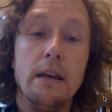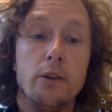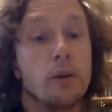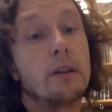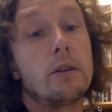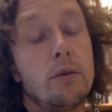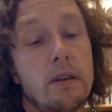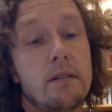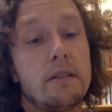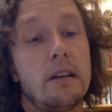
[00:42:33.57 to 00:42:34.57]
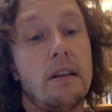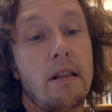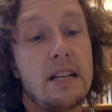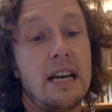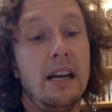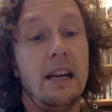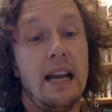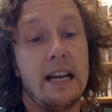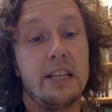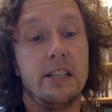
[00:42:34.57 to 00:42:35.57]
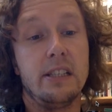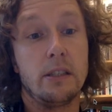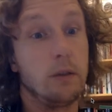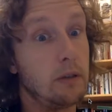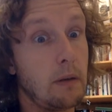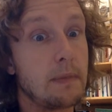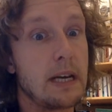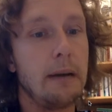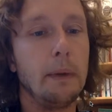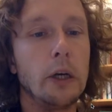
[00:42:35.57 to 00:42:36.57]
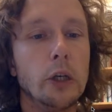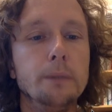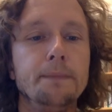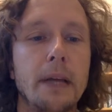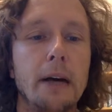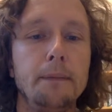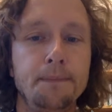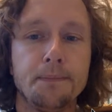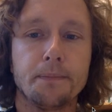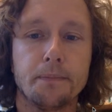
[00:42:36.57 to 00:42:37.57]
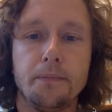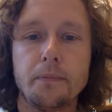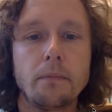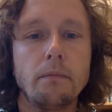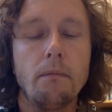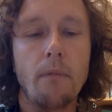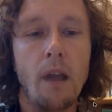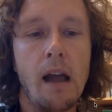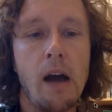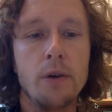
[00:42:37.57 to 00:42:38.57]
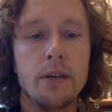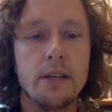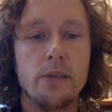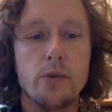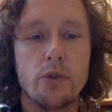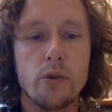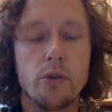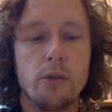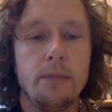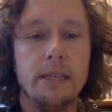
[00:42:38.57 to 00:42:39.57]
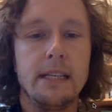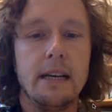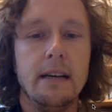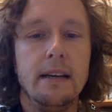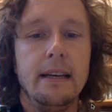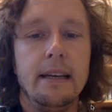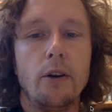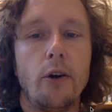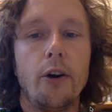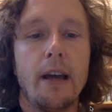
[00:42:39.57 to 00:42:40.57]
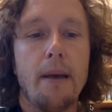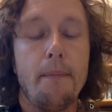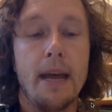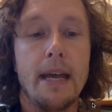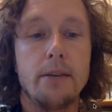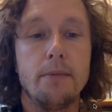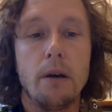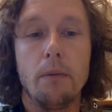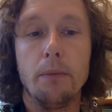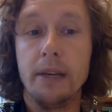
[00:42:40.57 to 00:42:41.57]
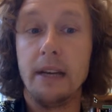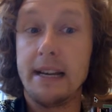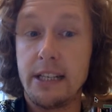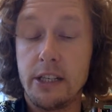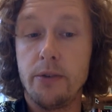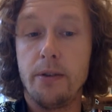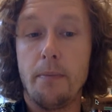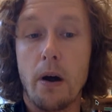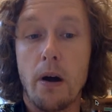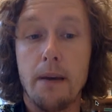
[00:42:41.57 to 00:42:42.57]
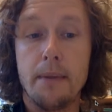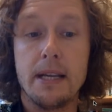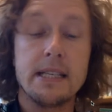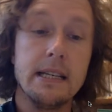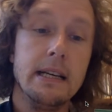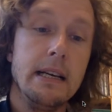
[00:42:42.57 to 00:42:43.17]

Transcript: during 2010 elections, so some time ago now, how she used social media in her campaign to become re-elected to the parliament.